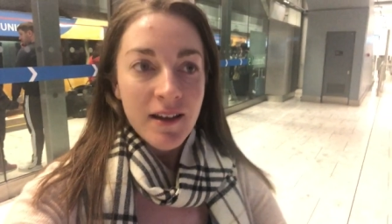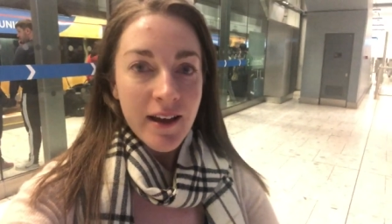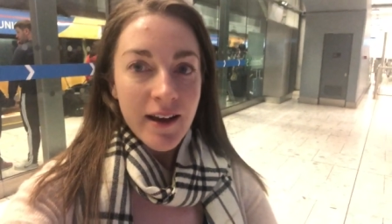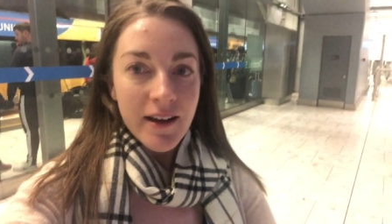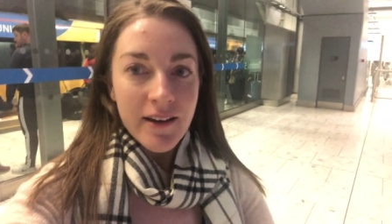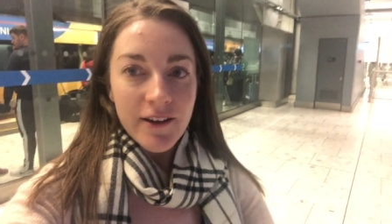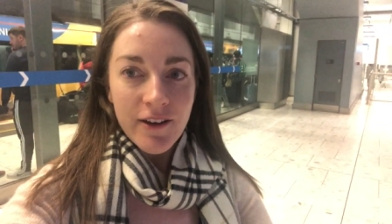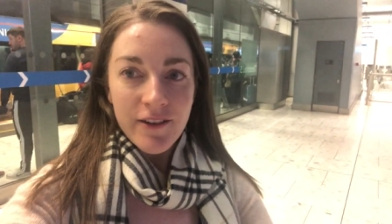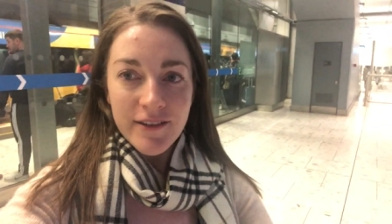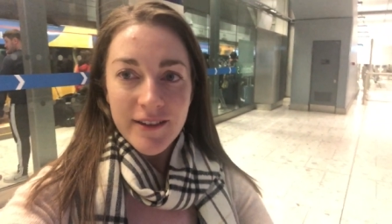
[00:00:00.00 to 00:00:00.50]

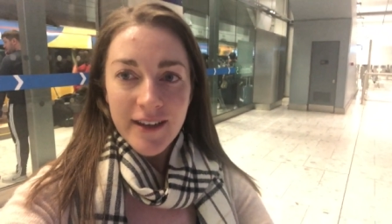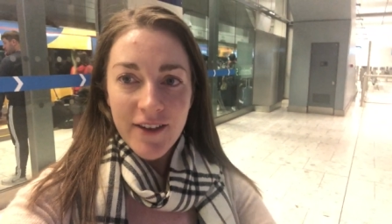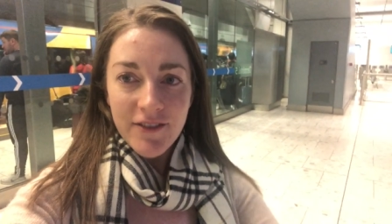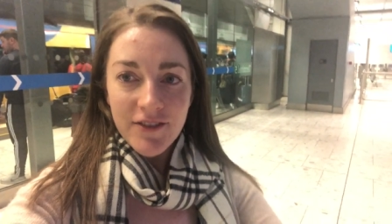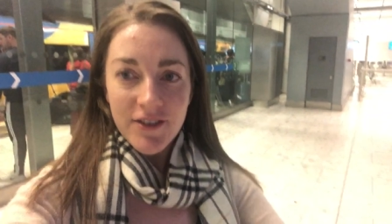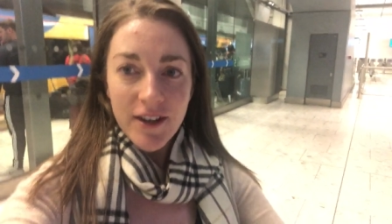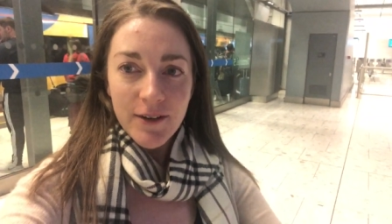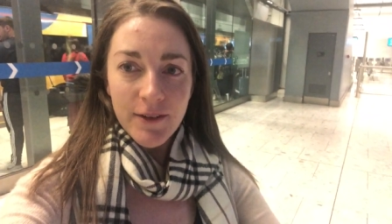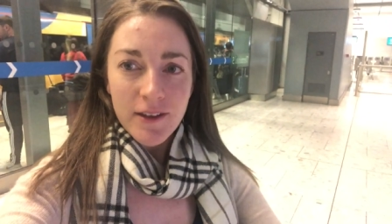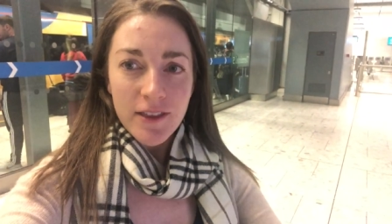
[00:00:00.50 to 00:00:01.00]
I don't know,
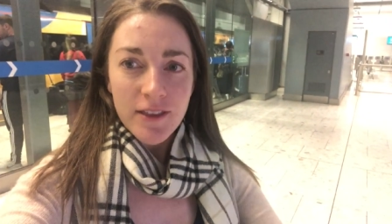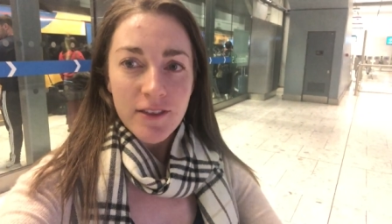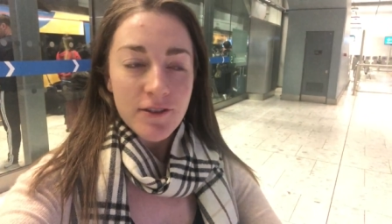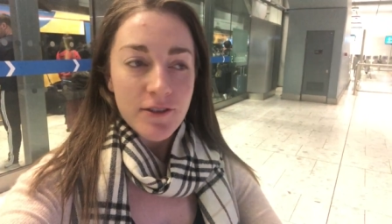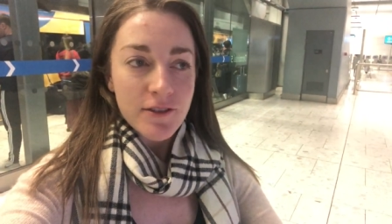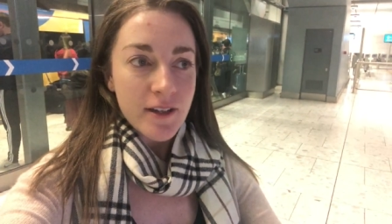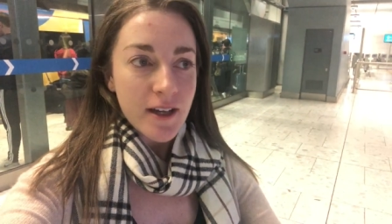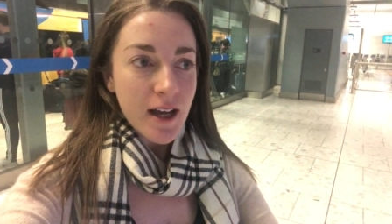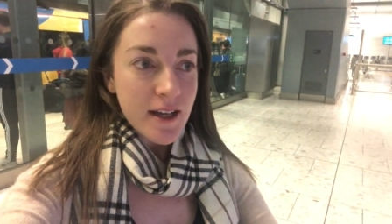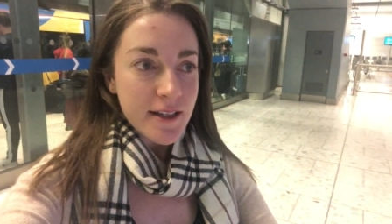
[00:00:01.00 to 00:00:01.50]
after I went
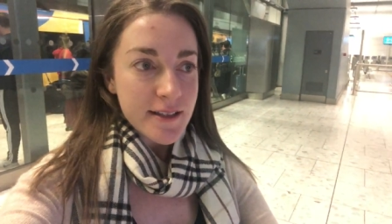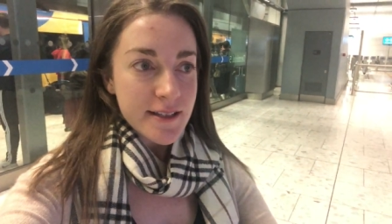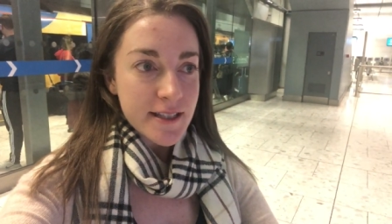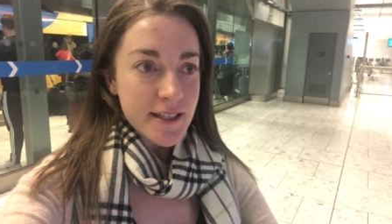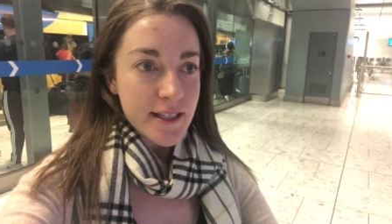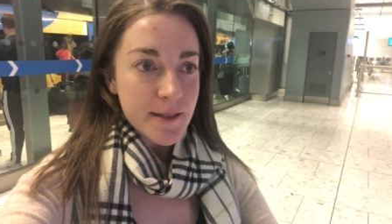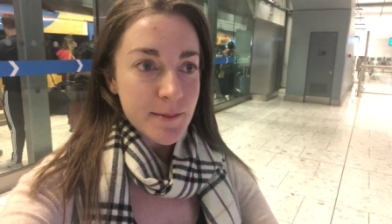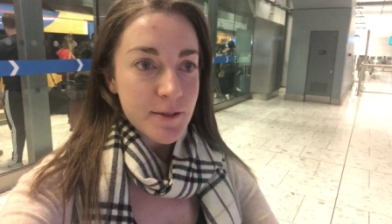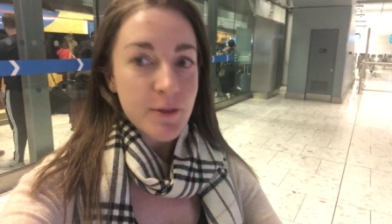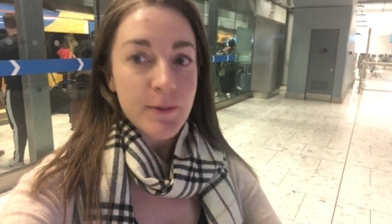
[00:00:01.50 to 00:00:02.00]
through
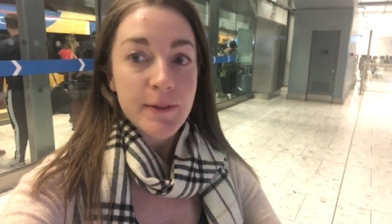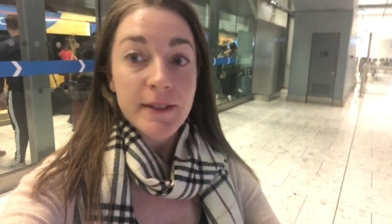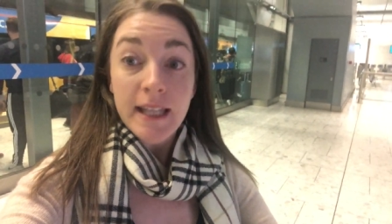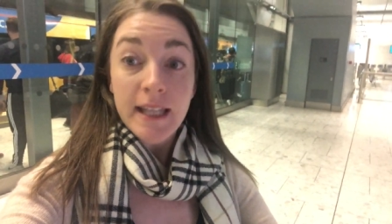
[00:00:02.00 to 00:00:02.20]
customs, so we